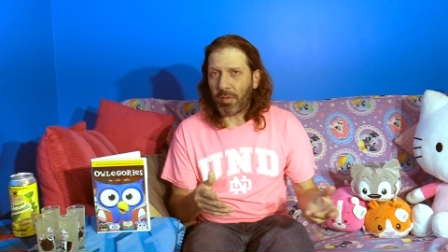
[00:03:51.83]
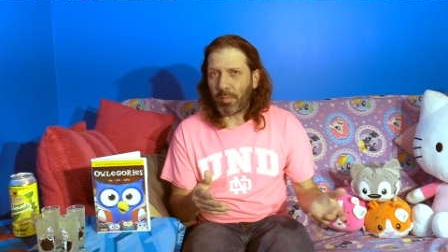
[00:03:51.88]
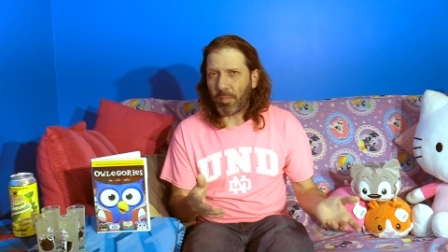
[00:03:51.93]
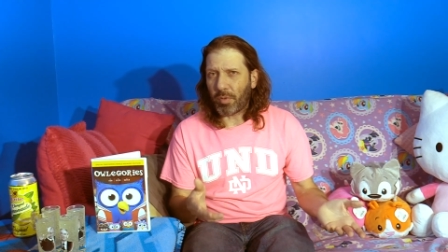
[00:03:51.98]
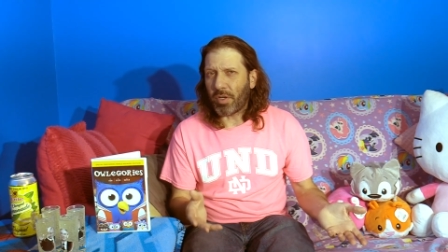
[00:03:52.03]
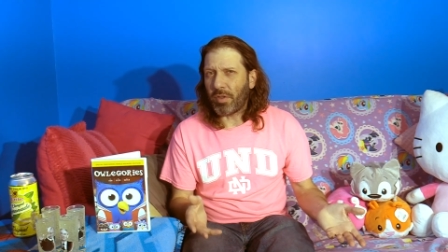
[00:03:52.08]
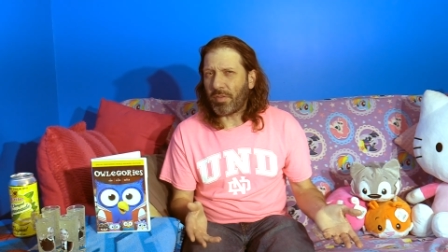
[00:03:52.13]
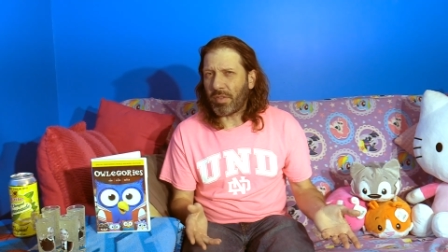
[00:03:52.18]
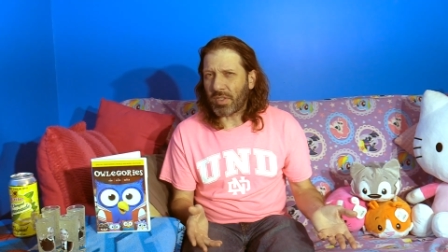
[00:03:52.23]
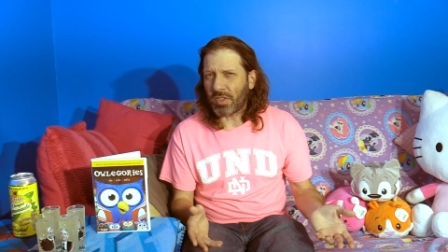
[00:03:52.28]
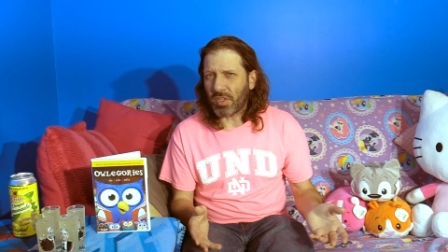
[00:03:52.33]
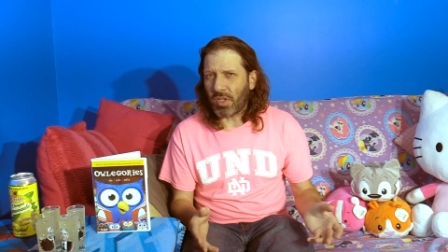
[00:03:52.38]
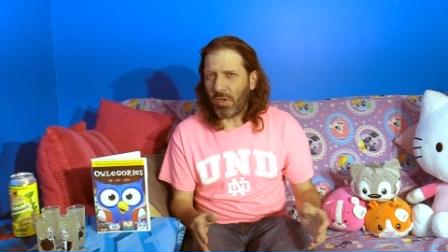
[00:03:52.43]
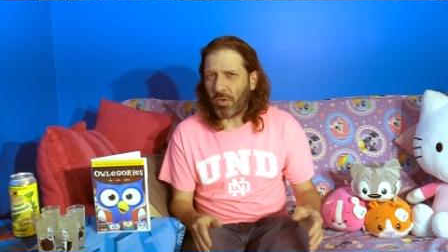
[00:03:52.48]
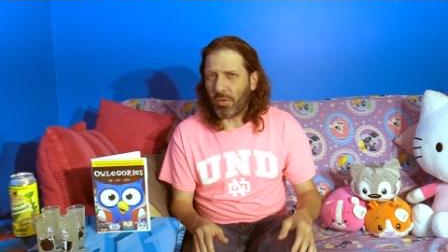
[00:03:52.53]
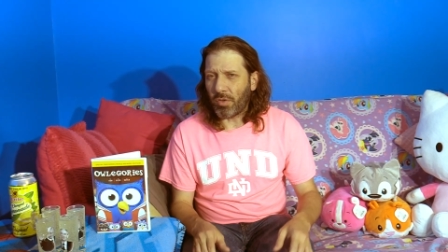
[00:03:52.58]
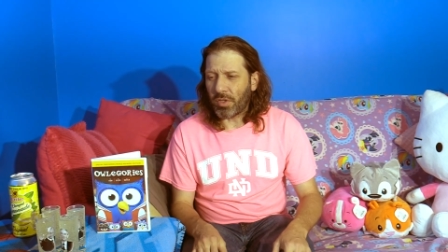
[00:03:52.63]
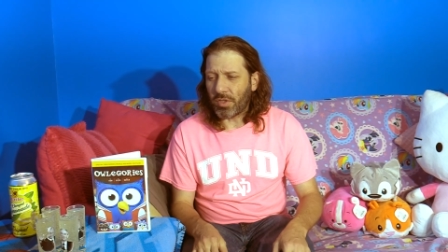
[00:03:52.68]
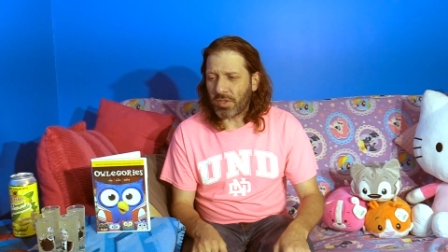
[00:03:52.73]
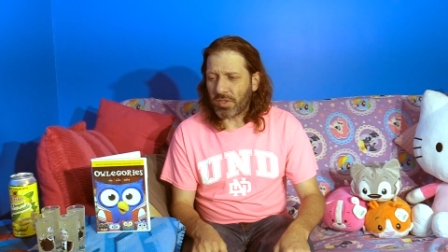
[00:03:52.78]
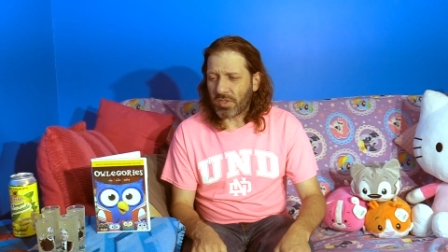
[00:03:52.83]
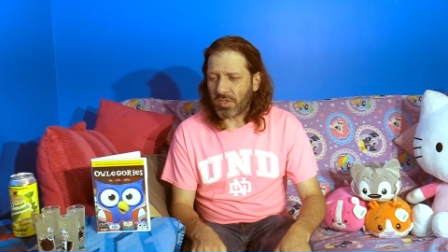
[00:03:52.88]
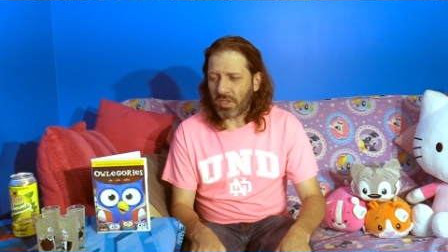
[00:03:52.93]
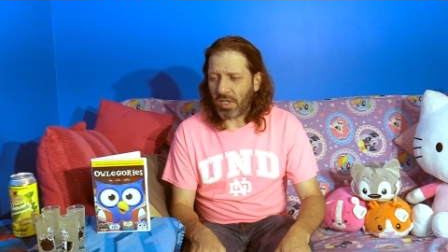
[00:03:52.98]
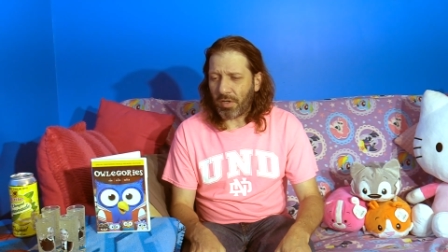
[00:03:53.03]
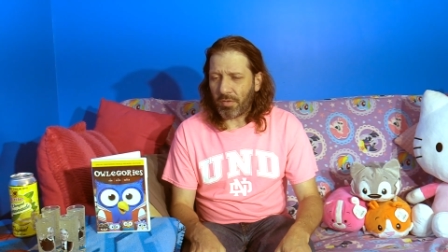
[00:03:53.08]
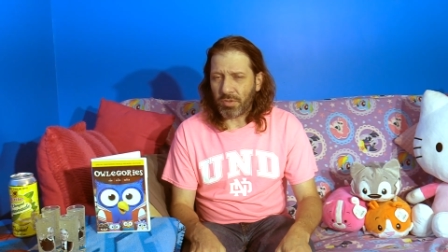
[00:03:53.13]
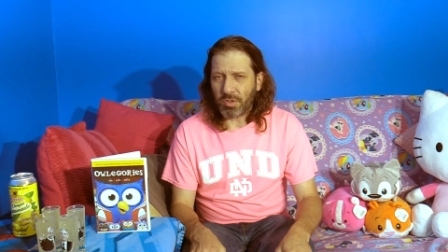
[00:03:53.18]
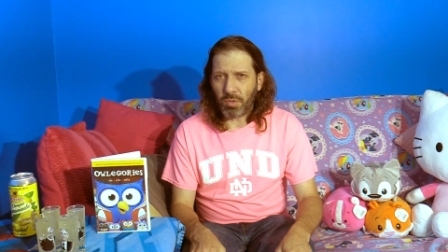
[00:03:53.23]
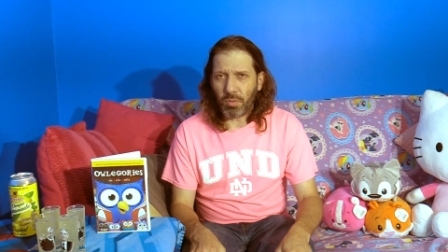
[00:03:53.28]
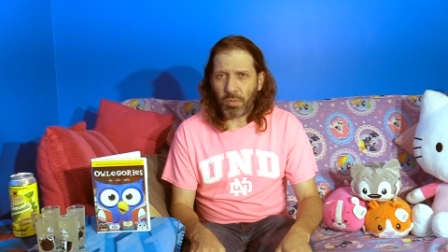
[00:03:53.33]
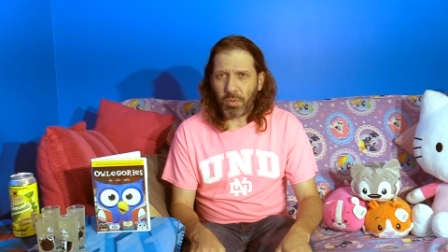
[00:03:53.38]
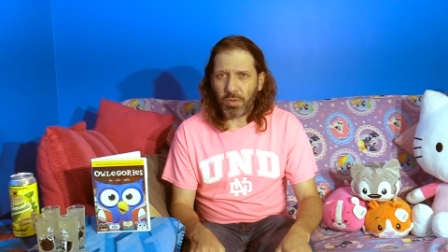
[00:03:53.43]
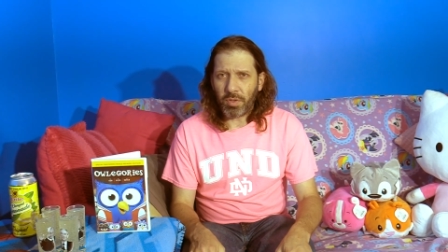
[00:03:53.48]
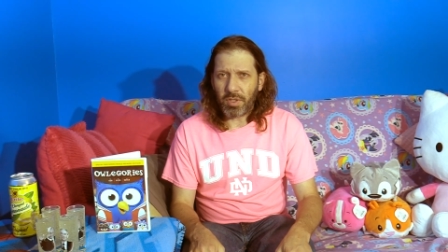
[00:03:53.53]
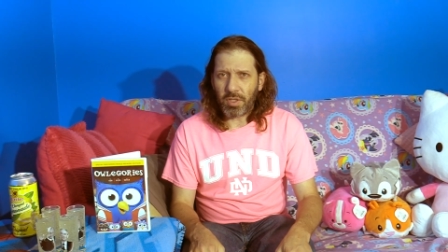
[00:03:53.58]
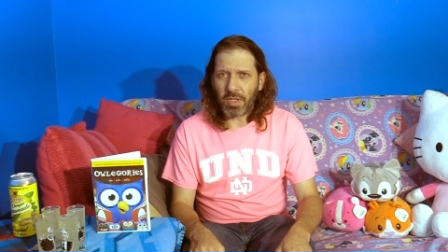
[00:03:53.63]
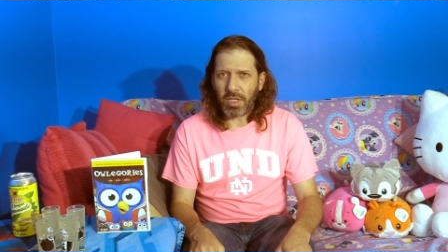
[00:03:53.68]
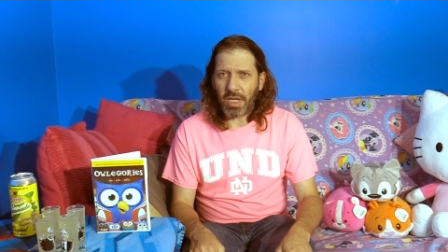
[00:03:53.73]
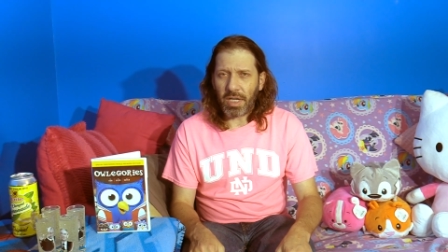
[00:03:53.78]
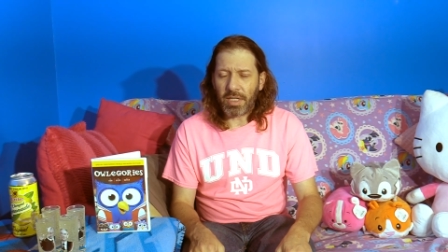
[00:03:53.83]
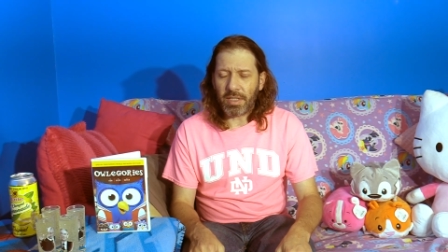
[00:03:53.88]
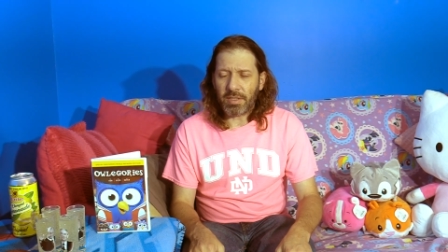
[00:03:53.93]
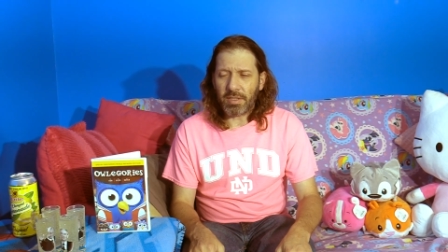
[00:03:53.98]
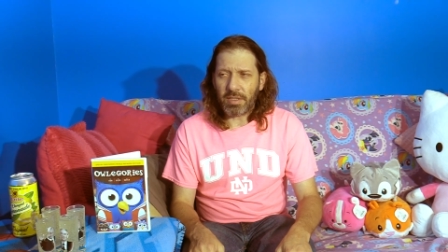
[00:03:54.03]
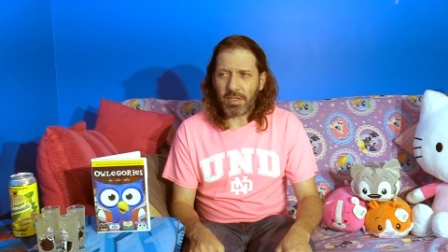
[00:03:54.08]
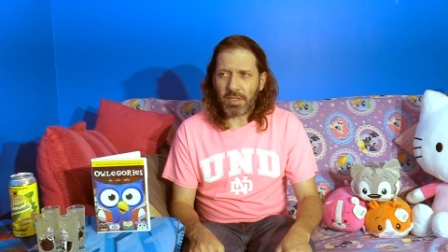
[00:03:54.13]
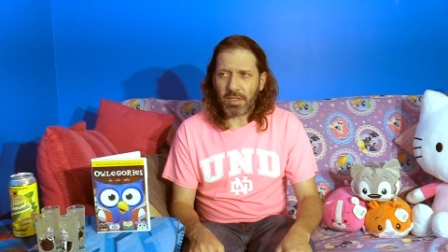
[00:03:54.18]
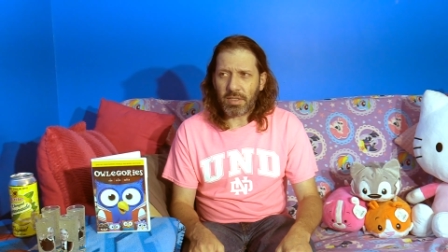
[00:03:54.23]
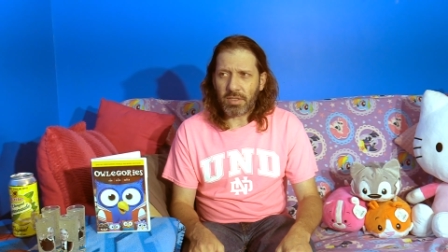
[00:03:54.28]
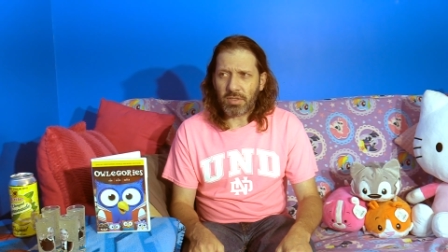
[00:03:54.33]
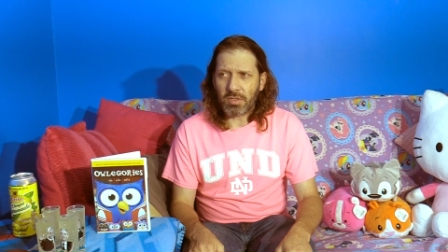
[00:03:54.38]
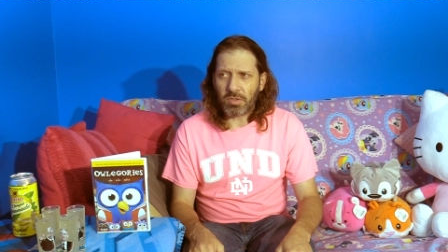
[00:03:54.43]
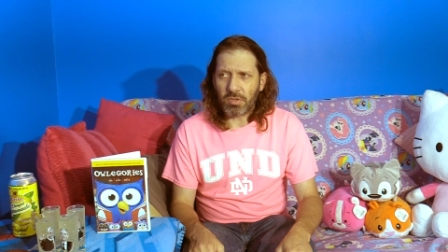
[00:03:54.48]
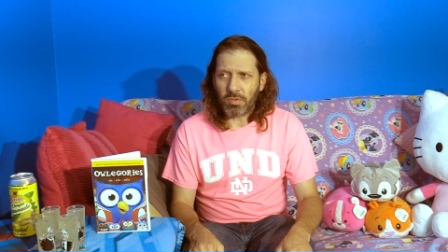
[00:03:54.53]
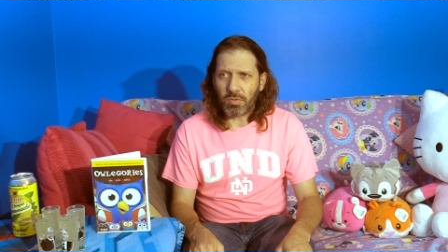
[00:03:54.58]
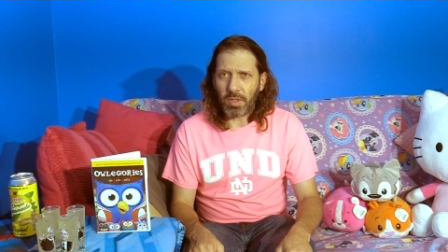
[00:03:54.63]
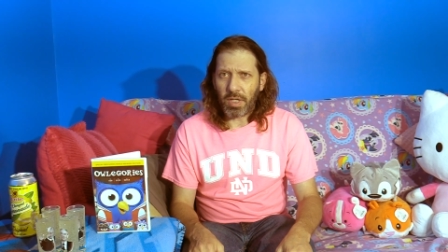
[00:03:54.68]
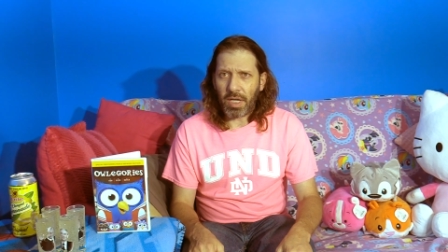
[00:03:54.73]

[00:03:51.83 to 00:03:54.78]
The previous owners thought it was a really good idea to